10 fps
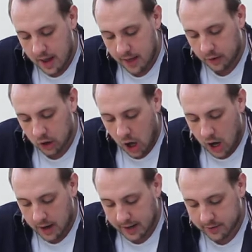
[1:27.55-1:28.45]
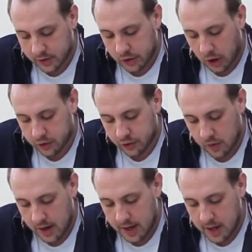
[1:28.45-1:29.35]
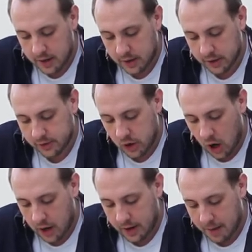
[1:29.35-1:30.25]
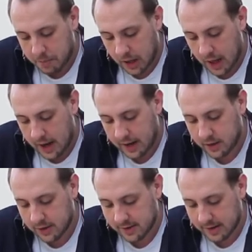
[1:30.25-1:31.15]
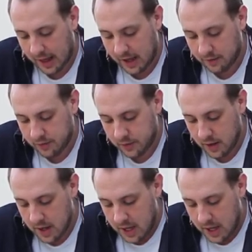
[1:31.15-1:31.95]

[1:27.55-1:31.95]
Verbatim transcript: and the law against adultery does not apply to slaves.